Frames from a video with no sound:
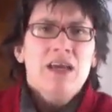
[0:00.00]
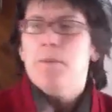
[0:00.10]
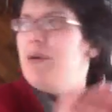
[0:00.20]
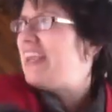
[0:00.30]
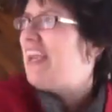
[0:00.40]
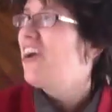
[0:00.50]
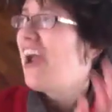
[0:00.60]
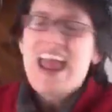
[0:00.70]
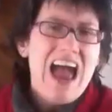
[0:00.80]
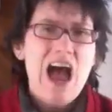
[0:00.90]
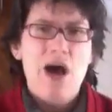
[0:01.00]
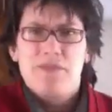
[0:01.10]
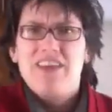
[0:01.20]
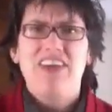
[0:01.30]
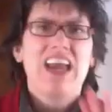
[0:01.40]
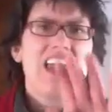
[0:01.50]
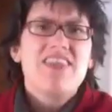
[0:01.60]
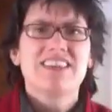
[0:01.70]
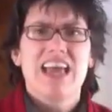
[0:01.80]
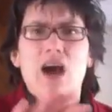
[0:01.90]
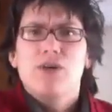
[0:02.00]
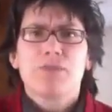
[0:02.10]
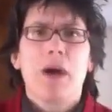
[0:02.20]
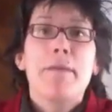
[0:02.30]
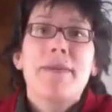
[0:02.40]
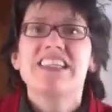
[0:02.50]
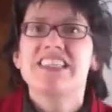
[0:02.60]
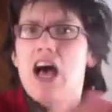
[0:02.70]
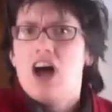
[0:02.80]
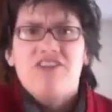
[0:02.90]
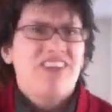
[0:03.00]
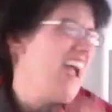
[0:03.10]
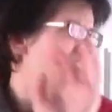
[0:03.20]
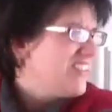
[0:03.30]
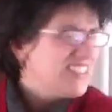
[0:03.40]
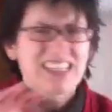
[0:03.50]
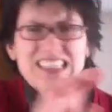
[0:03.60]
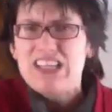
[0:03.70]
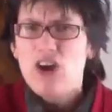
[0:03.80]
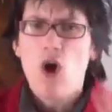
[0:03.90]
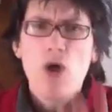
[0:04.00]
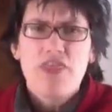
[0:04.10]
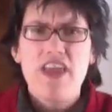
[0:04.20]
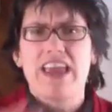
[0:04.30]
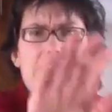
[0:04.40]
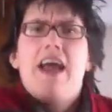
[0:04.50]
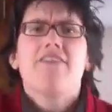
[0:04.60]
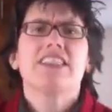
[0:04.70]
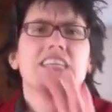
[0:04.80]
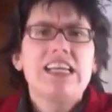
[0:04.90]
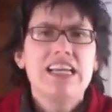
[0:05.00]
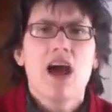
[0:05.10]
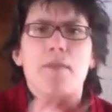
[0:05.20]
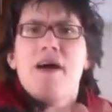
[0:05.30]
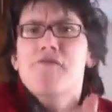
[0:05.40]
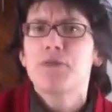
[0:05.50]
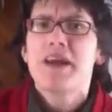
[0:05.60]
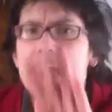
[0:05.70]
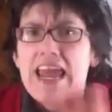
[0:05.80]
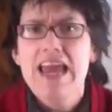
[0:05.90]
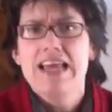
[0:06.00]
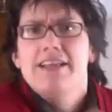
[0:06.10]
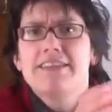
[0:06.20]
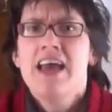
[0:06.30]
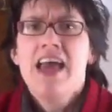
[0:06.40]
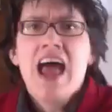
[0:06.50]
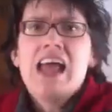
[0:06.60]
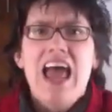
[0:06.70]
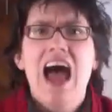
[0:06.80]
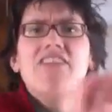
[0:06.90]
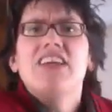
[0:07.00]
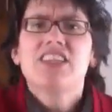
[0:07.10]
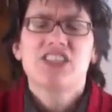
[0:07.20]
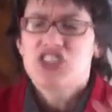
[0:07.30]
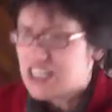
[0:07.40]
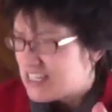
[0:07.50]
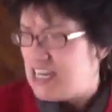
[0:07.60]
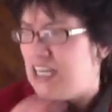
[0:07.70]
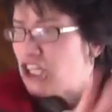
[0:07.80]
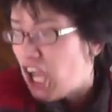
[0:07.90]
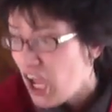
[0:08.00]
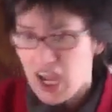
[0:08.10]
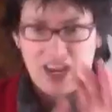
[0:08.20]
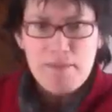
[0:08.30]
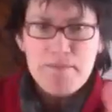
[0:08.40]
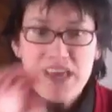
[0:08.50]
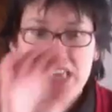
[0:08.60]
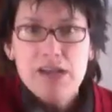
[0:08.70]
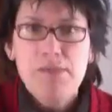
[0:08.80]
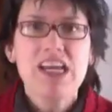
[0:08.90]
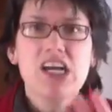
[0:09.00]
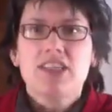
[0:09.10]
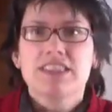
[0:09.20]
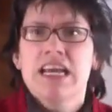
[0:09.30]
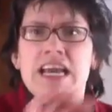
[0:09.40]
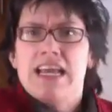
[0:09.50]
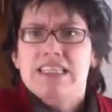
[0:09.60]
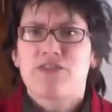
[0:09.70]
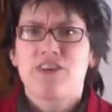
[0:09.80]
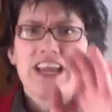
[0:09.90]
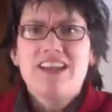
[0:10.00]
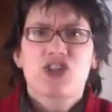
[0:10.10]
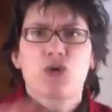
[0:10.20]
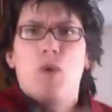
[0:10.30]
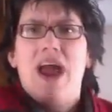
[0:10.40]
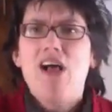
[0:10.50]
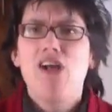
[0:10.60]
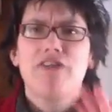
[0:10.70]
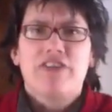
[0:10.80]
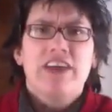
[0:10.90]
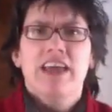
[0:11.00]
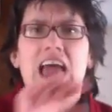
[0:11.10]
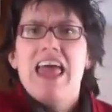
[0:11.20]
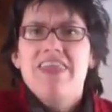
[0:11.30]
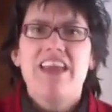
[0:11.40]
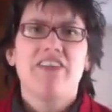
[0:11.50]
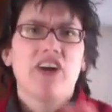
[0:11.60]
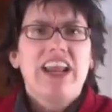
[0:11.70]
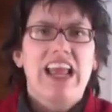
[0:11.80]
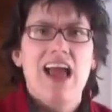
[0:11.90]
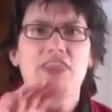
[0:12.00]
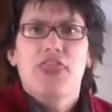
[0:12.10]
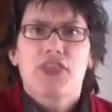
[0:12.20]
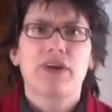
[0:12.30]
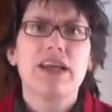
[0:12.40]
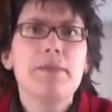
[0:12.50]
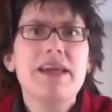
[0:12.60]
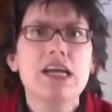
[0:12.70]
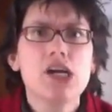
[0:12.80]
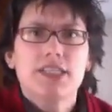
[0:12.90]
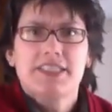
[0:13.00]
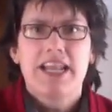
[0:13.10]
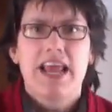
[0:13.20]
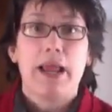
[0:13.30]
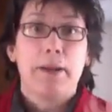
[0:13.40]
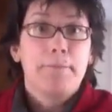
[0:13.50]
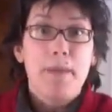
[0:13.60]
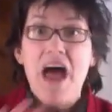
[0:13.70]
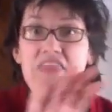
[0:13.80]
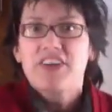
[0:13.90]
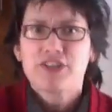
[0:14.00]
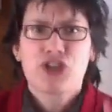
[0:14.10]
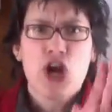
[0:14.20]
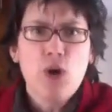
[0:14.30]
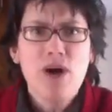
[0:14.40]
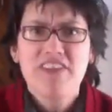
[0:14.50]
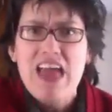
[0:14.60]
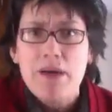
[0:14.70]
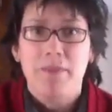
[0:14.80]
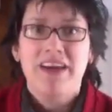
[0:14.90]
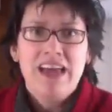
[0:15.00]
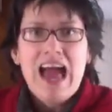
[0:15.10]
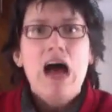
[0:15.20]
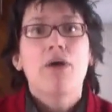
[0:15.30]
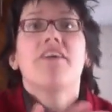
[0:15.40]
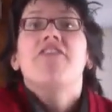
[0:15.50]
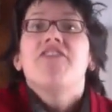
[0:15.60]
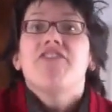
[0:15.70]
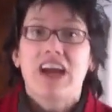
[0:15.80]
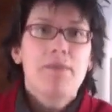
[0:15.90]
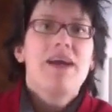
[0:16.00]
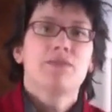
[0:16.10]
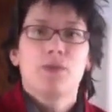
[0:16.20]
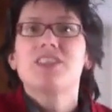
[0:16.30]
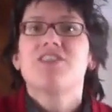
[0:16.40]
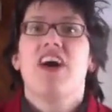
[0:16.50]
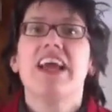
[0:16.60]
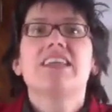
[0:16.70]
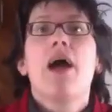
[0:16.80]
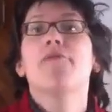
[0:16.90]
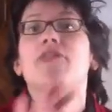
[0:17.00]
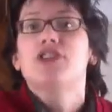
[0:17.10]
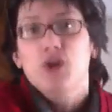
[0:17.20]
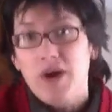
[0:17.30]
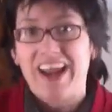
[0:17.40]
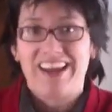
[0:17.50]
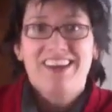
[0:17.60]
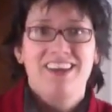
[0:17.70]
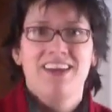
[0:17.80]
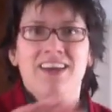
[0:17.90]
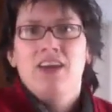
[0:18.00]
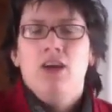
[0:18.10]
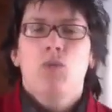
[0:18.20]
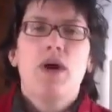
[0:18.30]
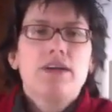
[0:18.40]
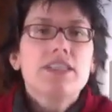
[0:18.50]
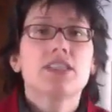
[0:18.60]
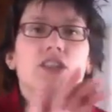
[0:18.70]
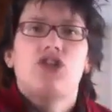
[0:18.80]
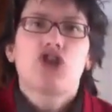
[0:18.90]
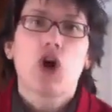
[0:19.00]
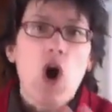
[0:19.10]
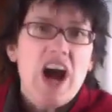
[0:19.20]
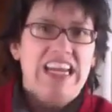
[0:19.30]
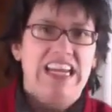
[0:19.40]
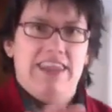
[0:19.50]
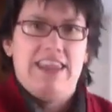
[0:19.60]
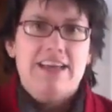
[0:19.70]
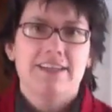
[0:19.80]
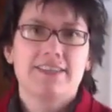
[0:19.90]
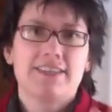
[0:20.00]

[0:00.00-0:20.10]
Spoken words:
But here I am, living in this house by myself and having to clean the whole thing, having to clean up after my kids, and having to just cook a million meals. It's freaking 12, and they've already had 3 meals today, and there's 2 of them. How the am I supposed to find time for joy? Where's the joy in this?